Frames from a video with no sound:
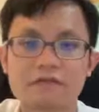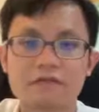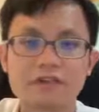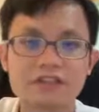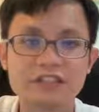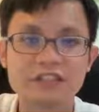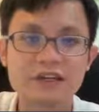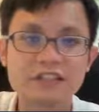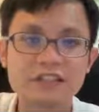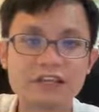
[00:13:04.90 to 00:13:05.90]
which
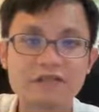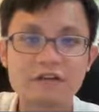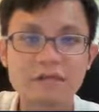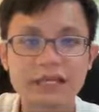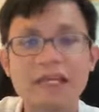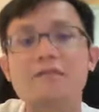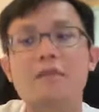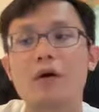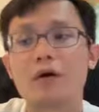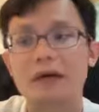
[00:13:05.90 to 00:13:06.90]
eventually will make it
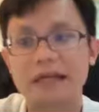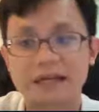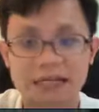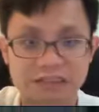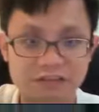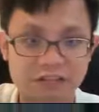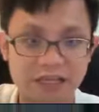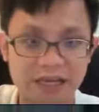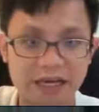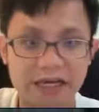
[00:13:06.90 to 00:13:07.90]
more elastic
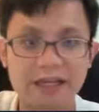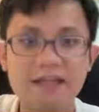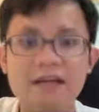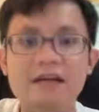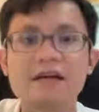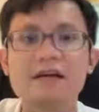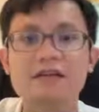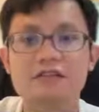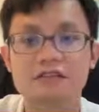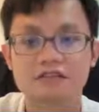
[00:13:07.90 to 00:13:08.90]
and
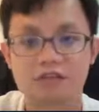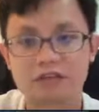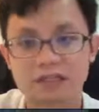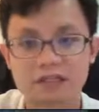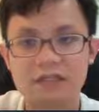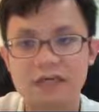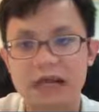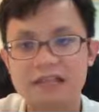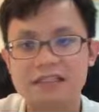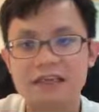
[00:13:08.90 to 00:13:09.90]
stronger
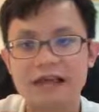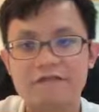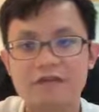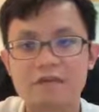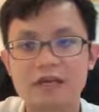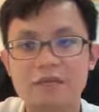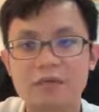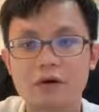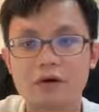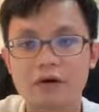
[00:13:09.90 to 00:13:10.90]
as they are forming
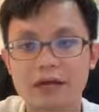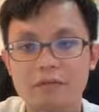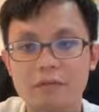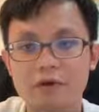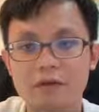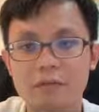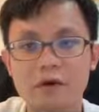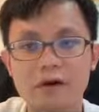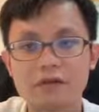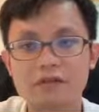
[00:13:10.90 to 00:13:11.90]
more and more
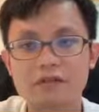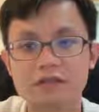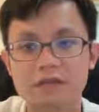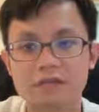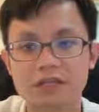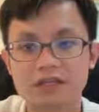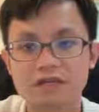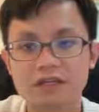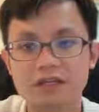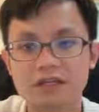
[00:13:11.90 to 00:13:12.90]
bonds
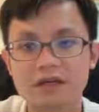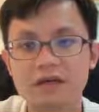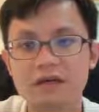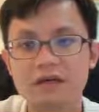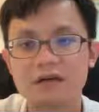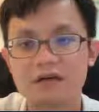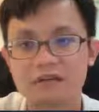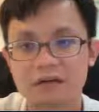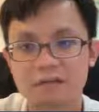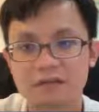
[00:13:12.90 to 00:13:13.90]
between the
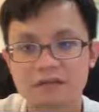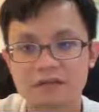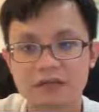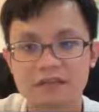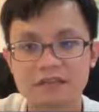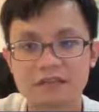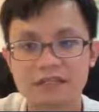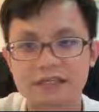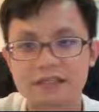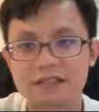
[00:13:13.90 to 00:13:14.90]
rubber. Okay, so let's
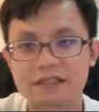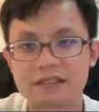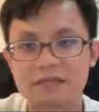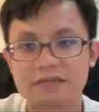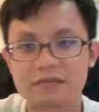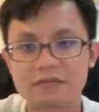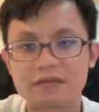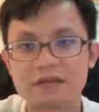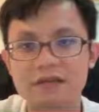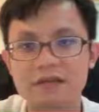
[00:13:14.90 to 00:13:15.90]
say this is the rubber.
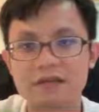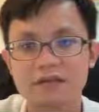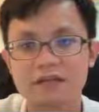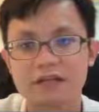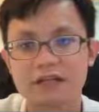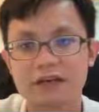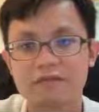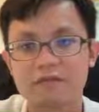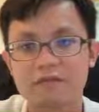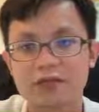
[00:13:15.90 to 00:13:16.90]
So they are
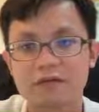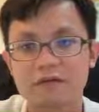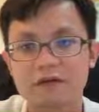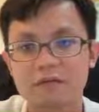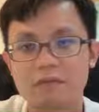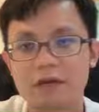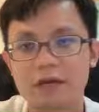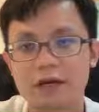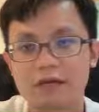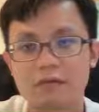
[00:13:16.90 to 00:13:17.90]
forming
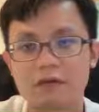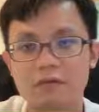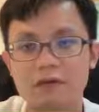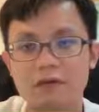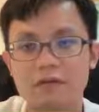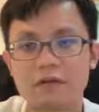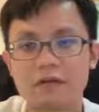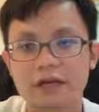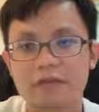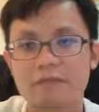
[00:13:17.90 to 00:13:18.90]
more and more bond.
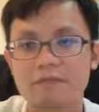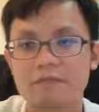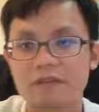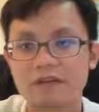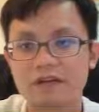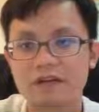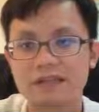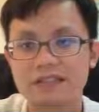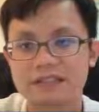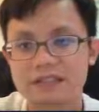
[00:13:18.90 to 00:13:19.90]
Okay, before this
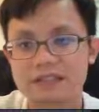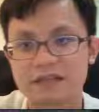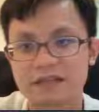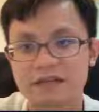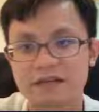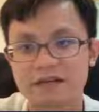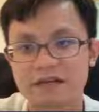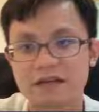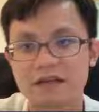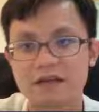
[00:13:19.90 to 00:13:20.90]
is just like that.
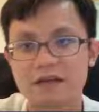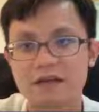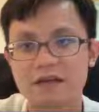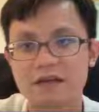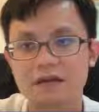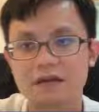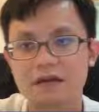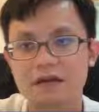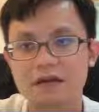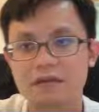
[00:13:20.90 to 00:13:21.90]
Okay,
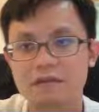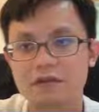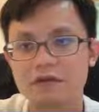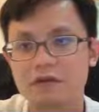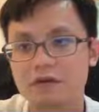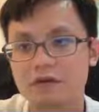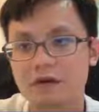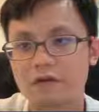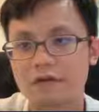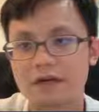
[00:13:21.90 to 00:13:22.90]

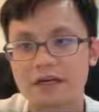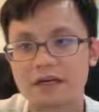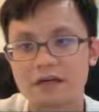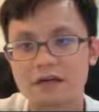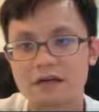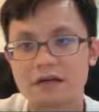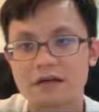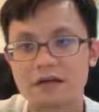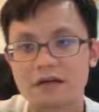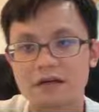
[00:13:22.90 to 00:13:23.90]
not really a
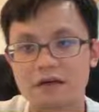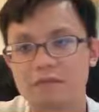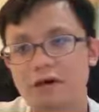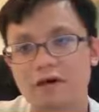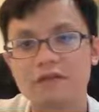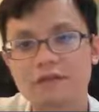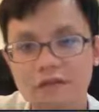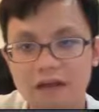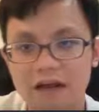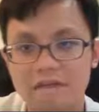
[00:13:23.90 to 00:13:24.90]
bond.
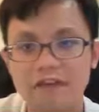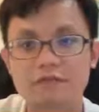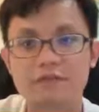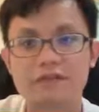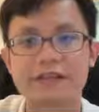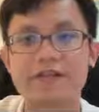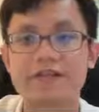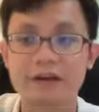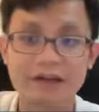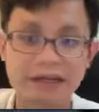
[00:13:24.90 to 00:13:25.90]
After you put
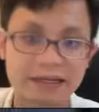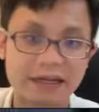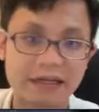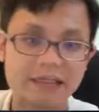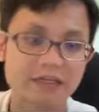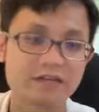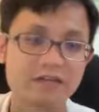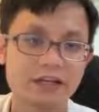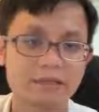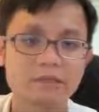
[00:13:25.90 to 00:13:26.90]
sulfur, there's a
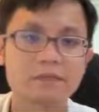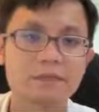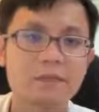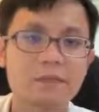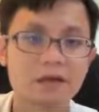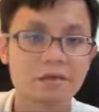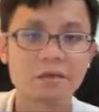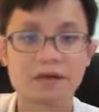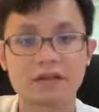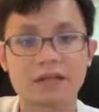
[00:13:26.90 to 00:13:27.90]
great
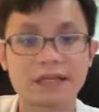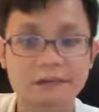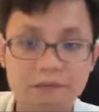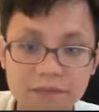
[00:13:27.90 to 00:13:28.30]
bonding.